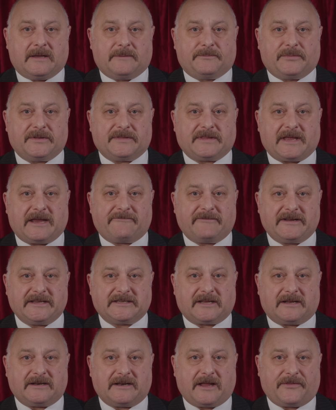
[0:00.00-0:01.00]
But there
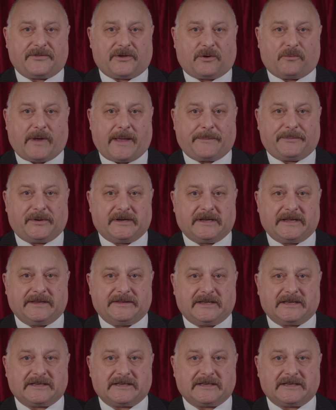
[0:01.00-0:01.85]
is another weapon in the